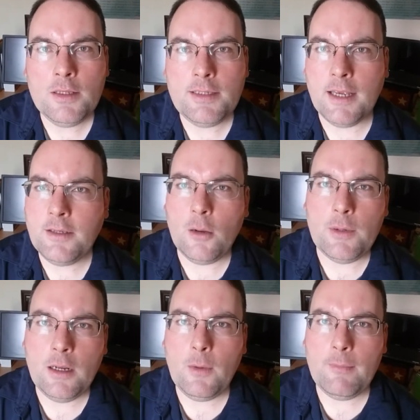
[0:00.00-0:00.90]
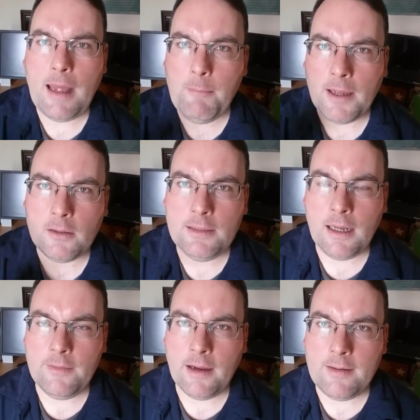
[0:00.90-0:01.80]
says, "Oh, you know what? That Michael
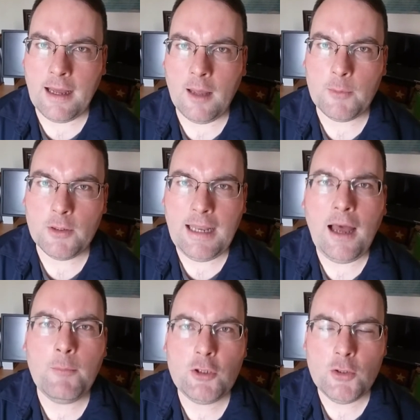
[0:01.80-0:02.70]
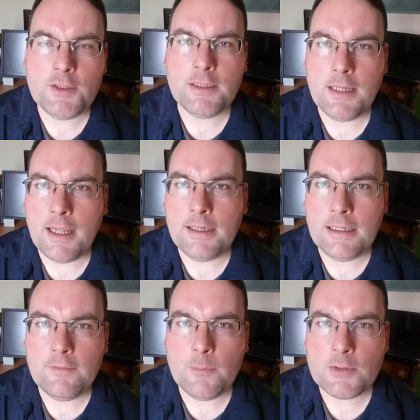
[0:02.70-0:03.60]
down there. Now I'm choosing today to
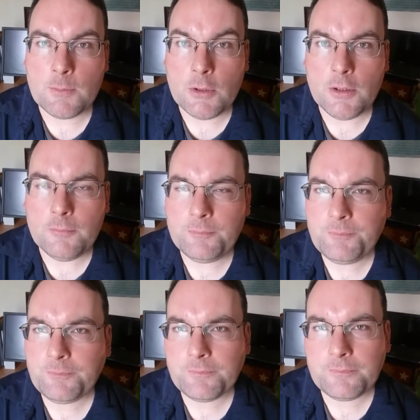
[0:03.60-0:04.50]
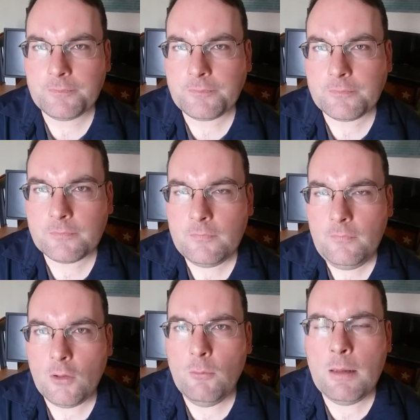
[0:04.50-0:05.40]
give him some good."
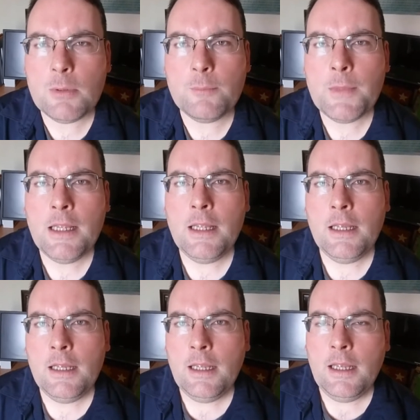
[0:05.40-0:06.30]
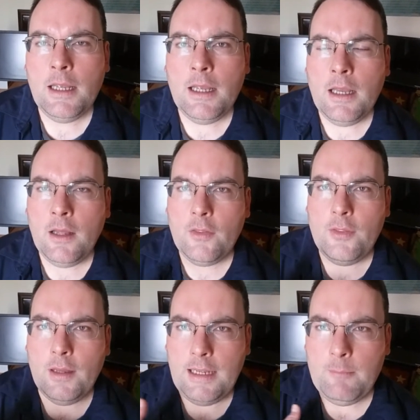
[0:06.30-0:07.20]
Remember,
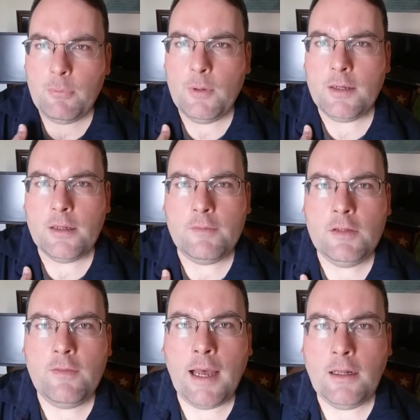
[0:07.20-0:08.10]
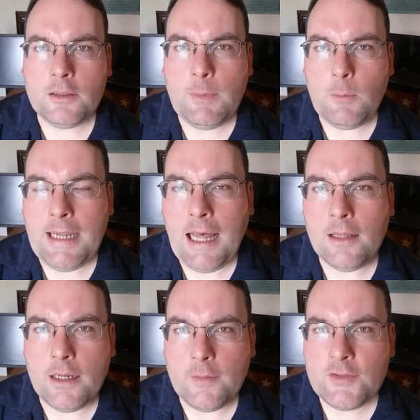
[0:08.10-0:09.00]
the imprint of divine ultimate
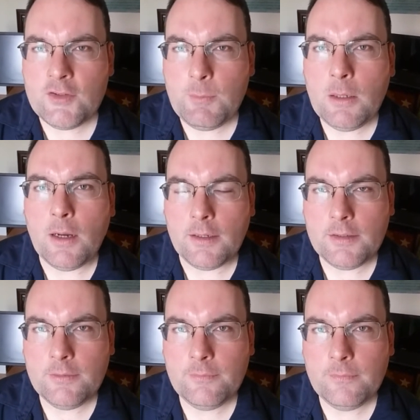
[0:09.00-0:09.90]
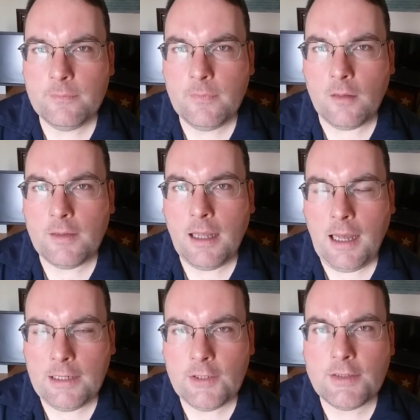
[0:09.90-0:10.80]
reality, of spirit, of
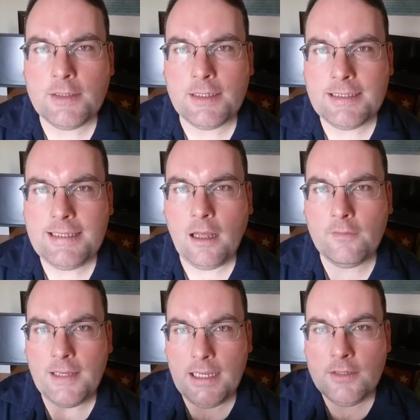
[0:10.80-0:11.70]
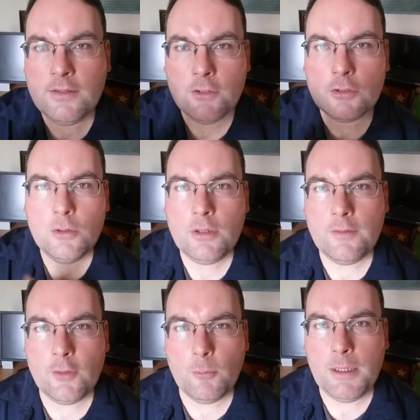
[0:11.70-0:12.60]
consciousness itself, is the truth
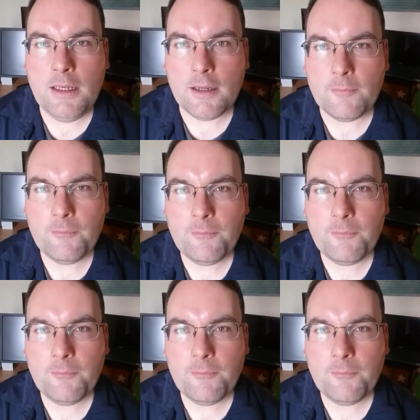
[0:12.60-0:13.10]
of your being.